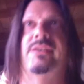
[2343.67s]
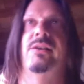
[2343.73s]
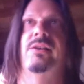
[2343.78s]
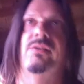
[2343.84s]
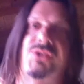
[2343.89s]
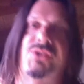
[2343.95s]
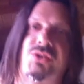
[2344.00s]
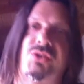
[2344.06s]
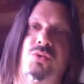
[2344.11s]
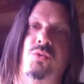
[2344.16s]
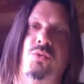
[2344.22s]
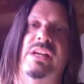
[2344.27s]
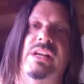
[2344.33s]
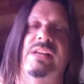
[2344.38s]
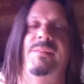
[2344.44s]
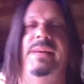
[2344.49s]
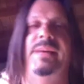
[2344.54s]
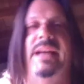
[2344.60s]
had to go to school, and
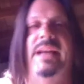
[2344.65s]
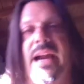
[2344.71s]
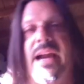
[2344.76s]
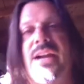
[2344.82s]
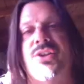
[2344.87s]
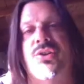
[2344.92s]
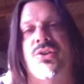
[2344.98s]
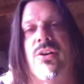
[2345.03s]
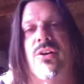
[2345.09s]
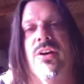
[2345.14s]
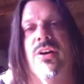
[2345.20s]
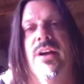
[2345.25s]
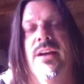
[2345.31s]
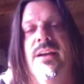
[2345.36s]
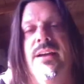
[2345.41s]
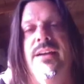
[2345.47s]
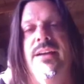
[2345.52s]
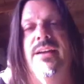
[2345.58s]
you had to be a Hesher.
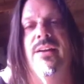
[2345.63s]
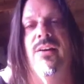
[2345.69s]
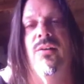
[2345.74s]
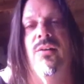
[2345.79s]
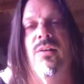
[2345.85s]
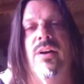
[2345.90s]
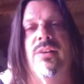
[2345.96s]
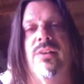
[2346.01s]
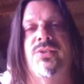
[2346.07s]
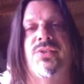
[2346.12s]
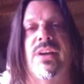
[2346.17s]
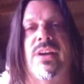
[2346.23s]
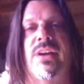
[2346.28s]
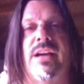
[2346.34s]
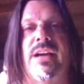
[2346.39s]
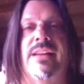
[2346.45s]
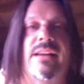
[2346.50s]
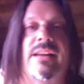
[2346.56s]
It's
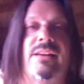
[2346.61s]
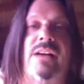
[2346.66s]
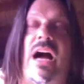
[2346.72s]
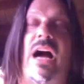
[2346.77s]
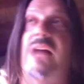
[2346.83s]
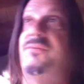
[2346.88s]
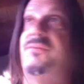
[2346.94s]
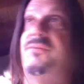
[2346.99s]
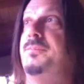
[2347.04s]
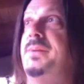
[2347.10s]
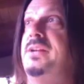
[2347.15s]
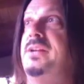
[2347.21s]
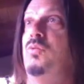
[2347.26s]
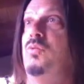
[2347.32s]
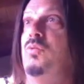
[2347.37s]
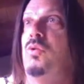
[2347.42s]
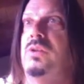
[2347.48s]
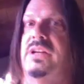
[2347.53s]
like, and then God forbid
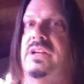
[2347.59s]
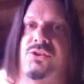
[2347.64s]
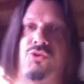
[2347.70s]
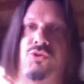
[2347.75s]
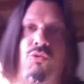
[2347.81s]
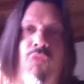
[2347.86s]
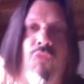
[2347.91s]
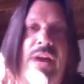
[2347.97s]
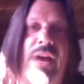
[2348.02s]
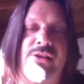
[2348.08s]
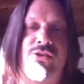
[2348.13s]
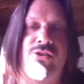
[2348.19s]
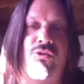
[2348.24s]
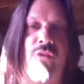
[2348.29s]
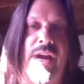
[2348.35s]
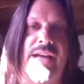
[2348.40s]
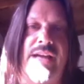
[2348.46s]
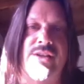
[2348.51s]
you wore like a Duran
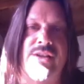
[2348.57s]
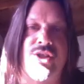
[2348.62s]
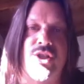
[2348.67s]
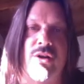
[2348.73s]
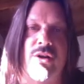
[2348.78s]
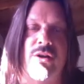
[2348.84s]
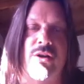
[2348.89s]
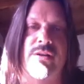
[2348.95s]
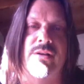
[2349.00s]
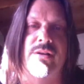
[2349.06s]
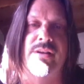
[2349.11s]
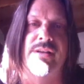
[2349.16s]
Duran shirt.